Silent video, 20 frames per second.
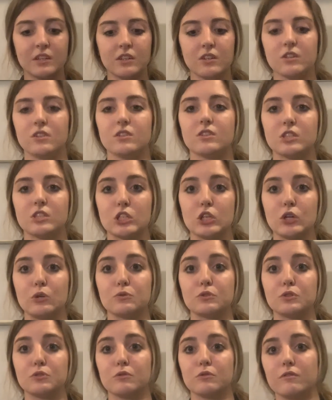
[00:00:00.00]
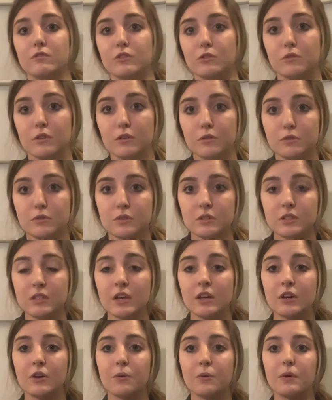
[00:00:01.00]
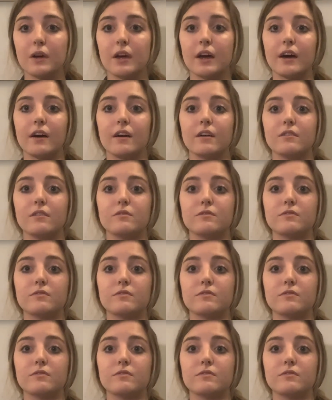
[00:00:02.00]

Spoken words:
So to review those, we have